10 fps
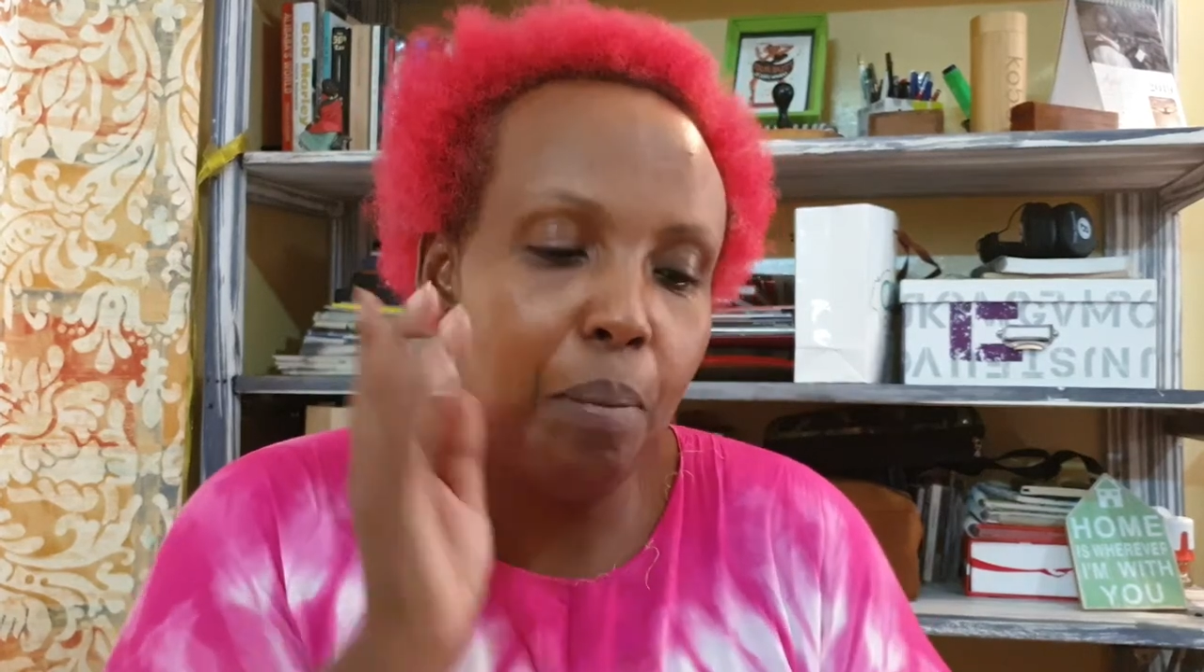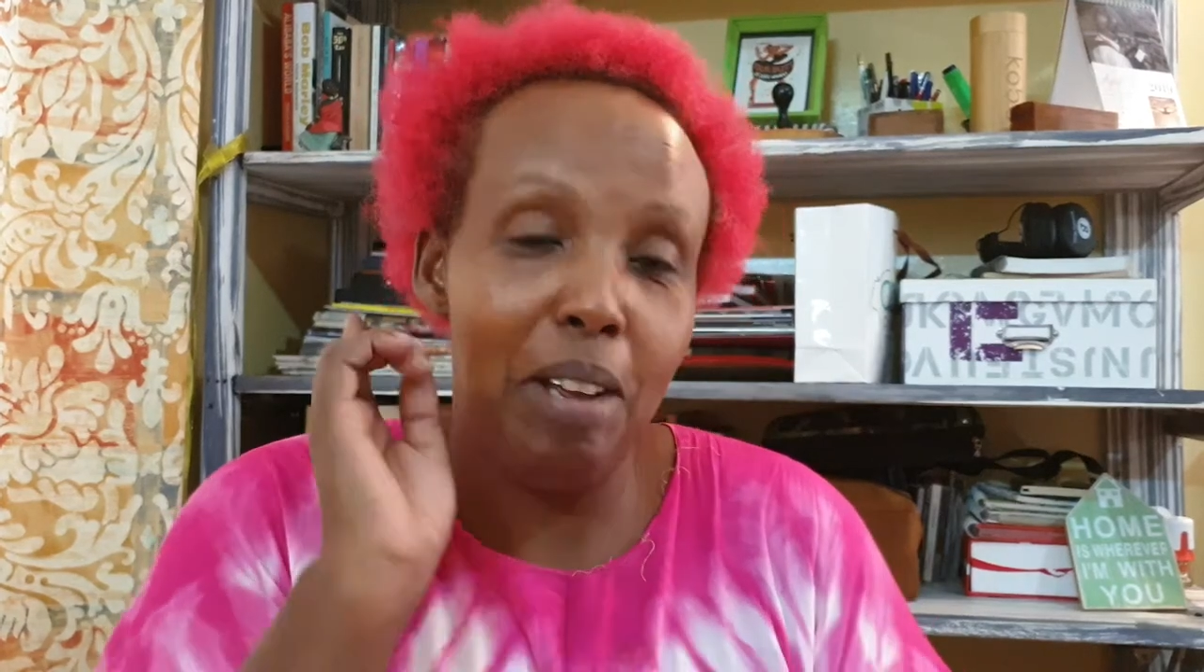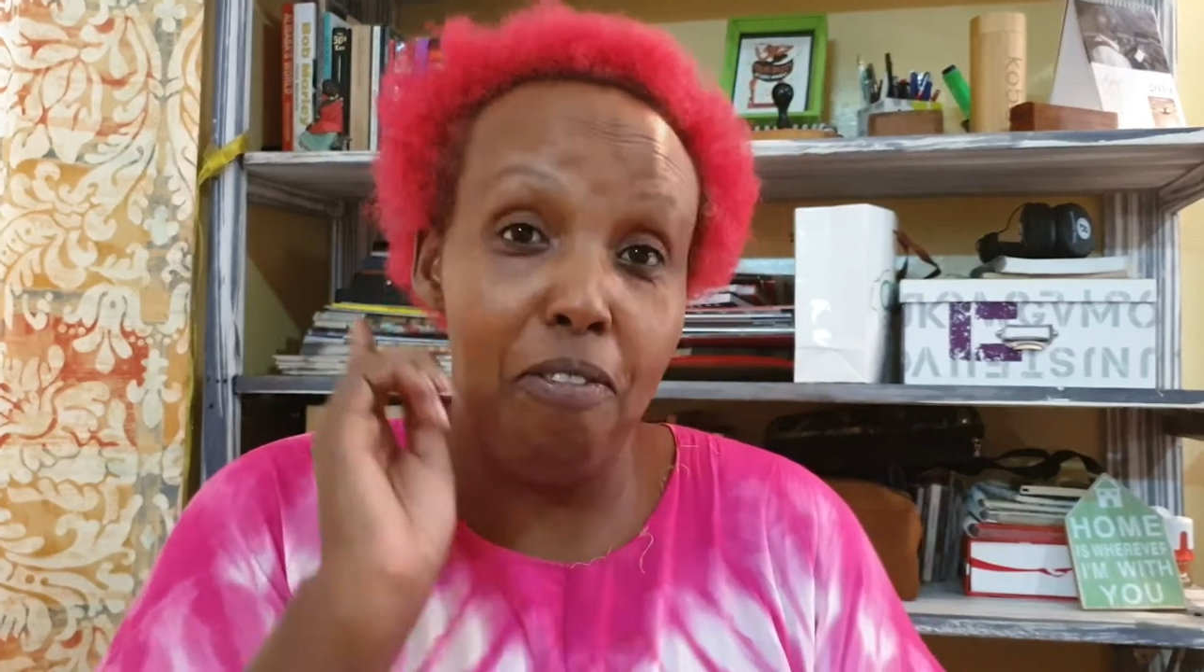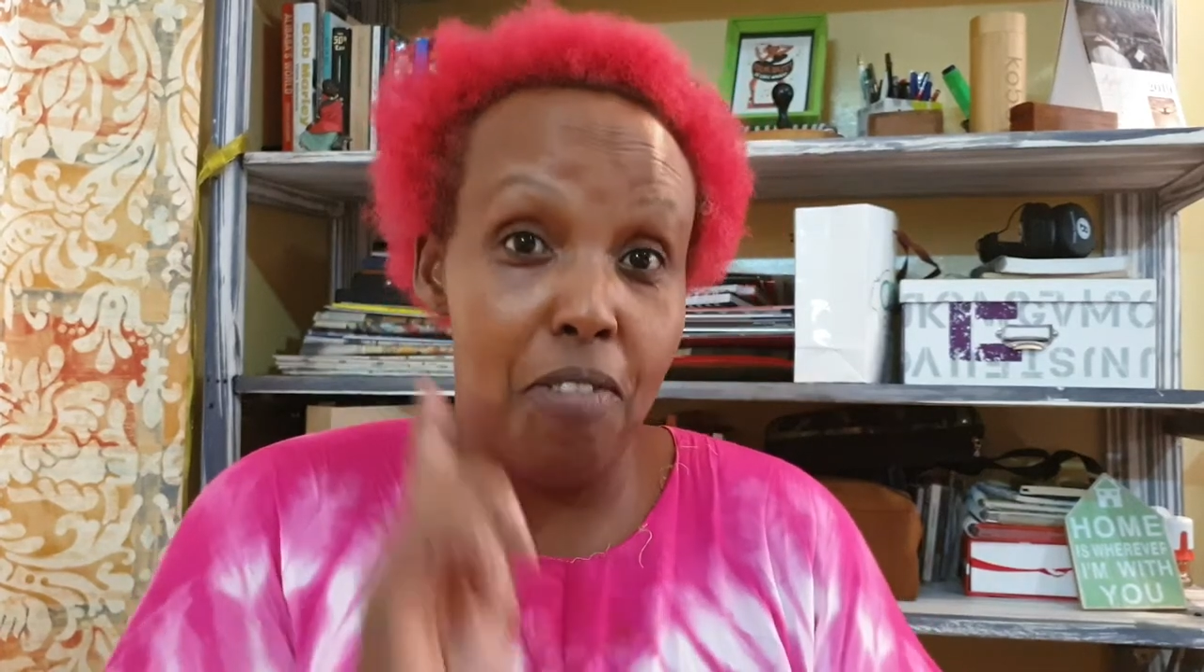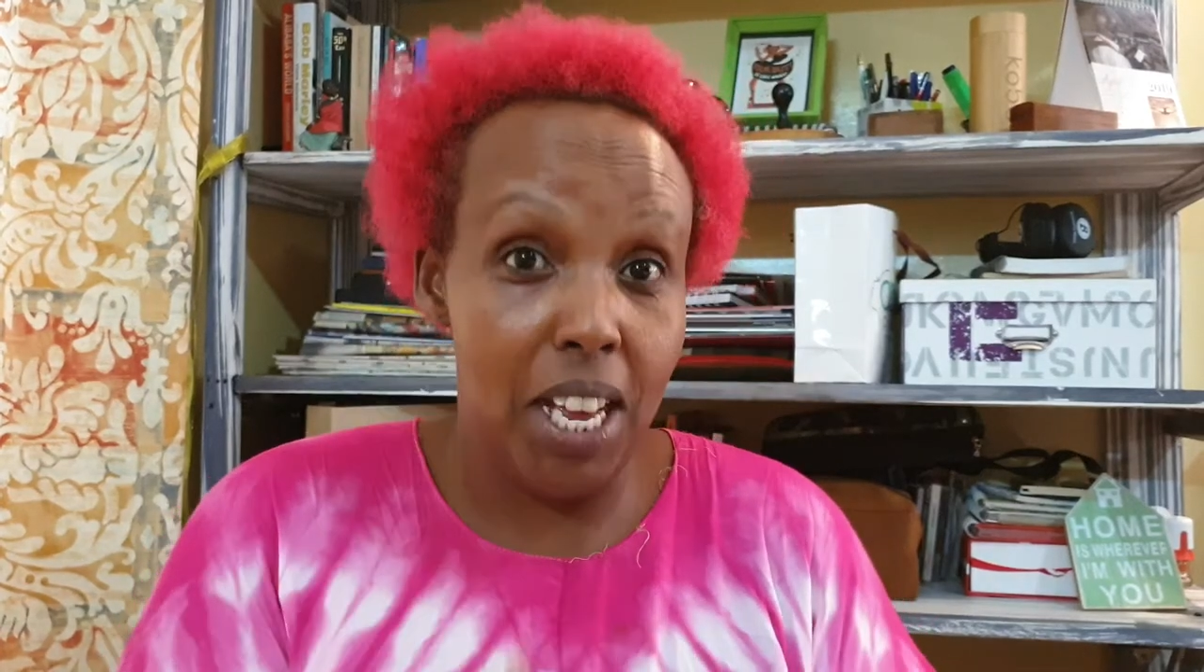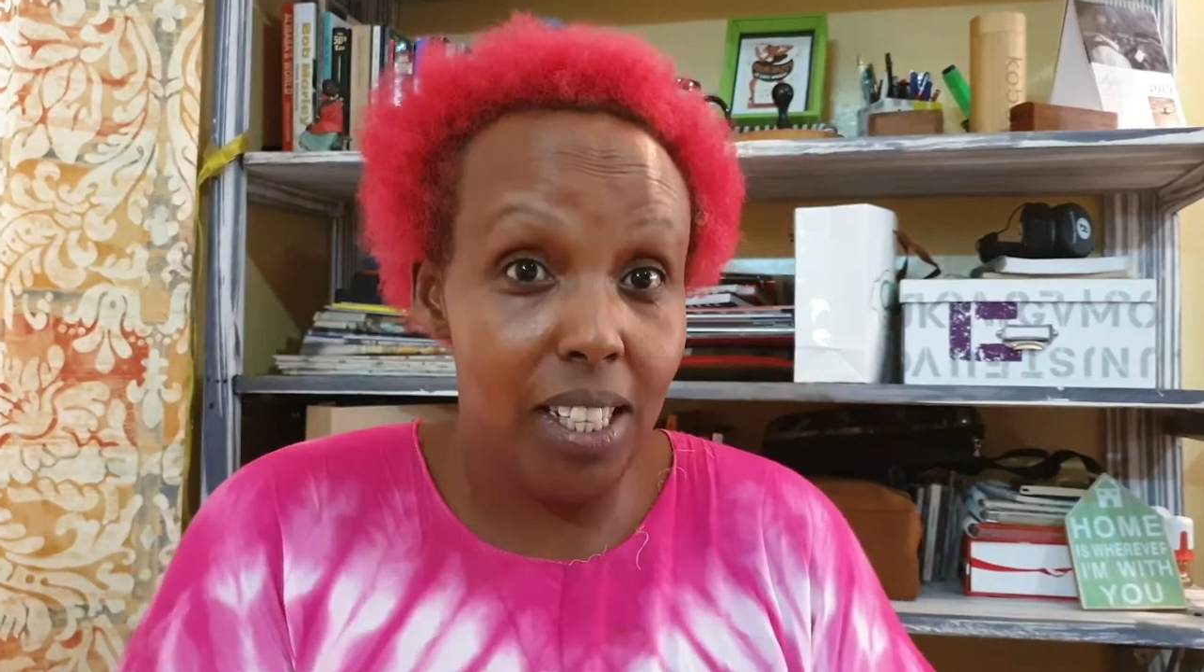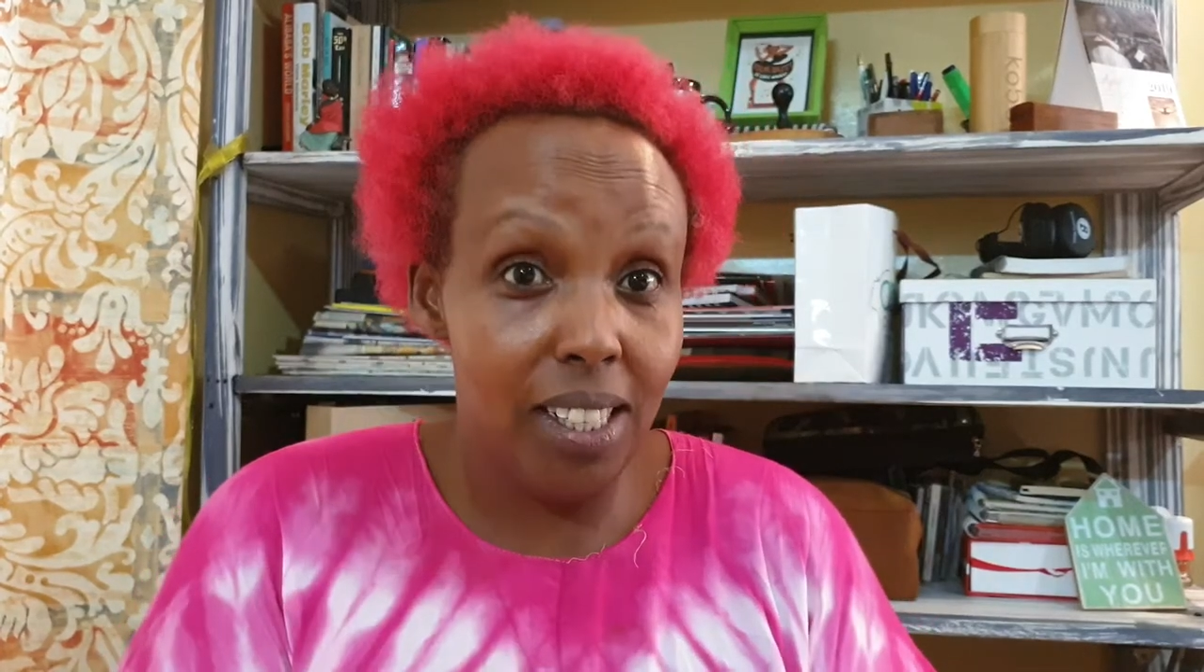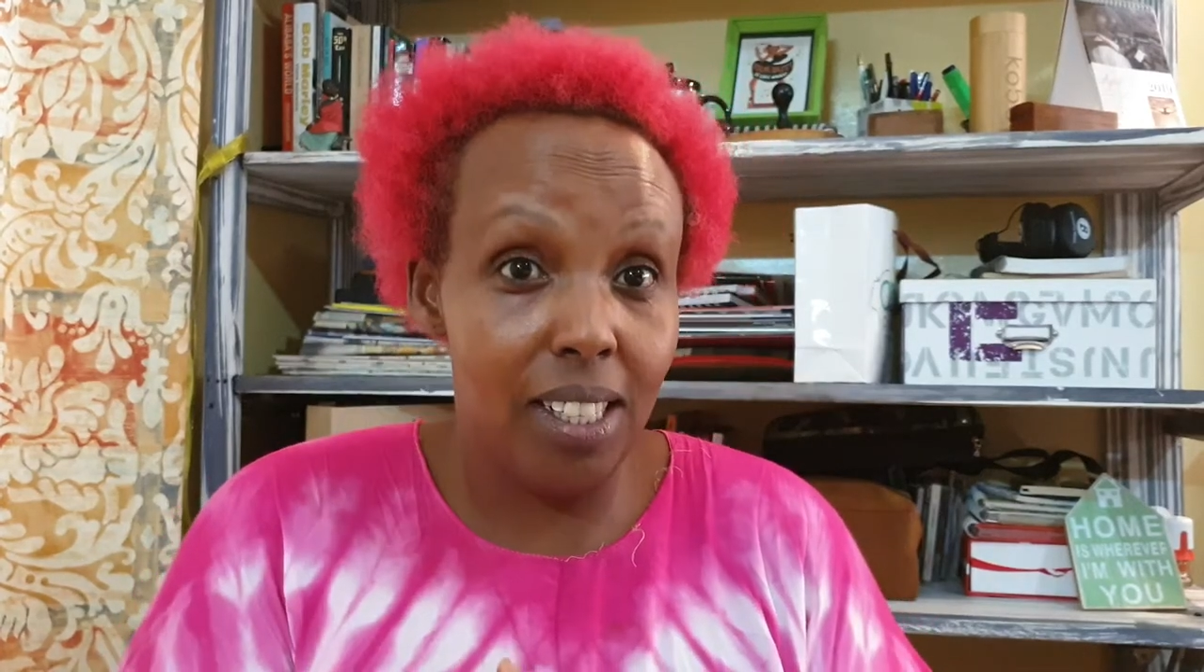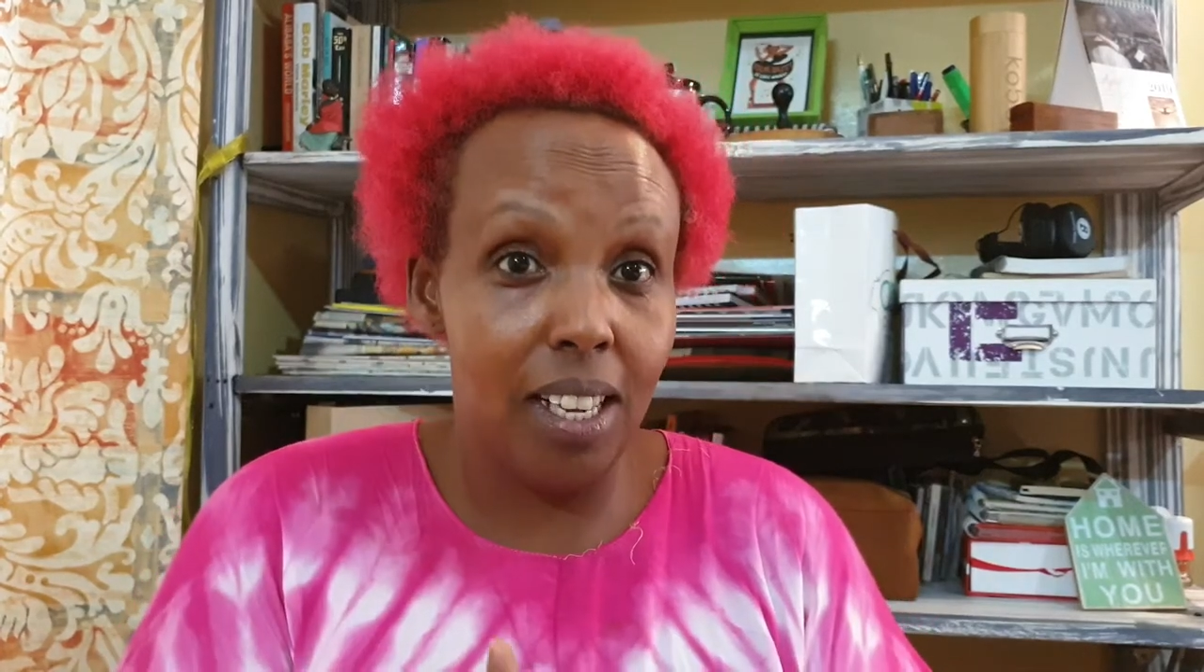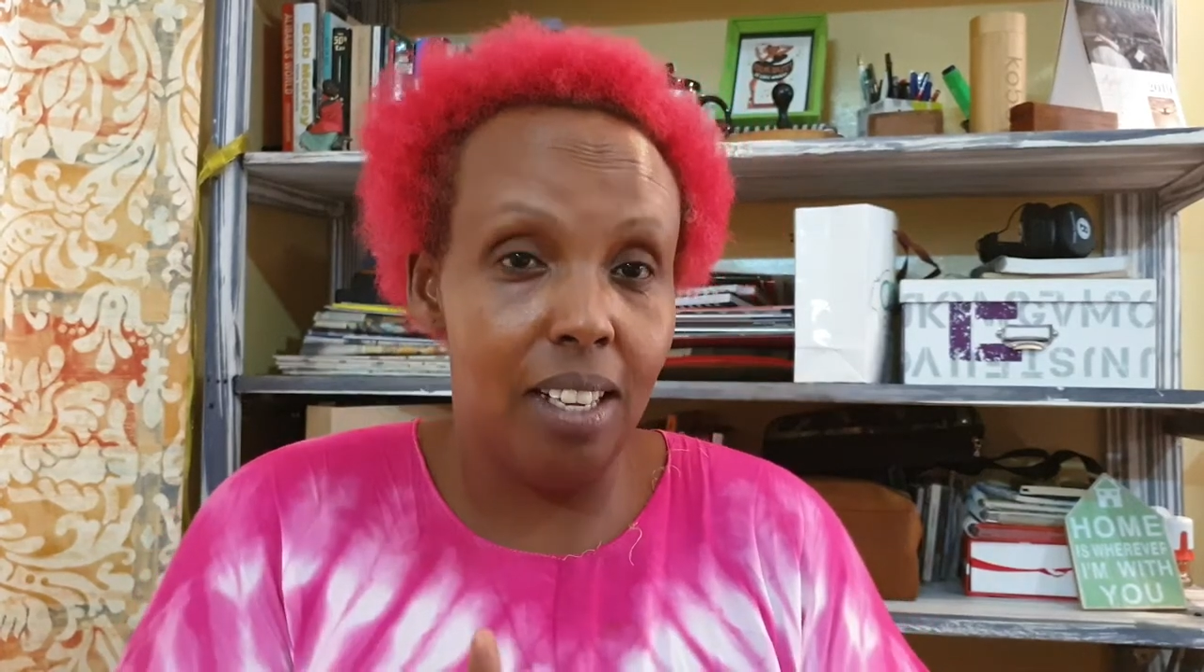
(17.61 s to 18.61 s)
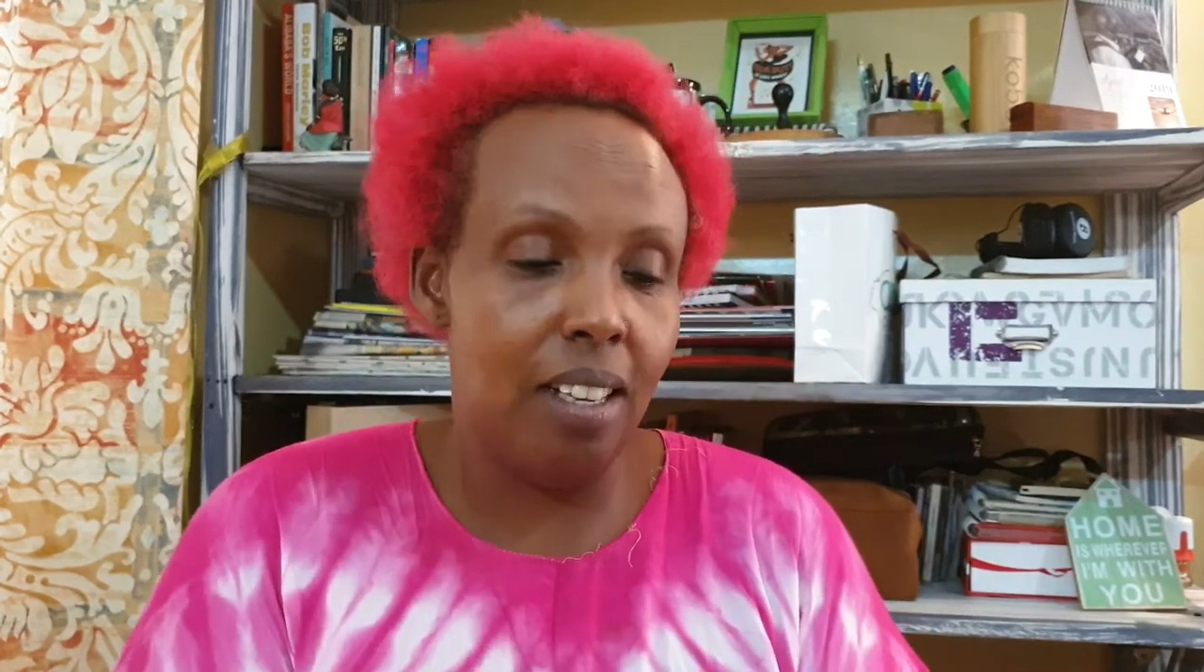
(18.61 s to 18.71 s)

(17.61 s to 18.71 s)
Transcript: my face.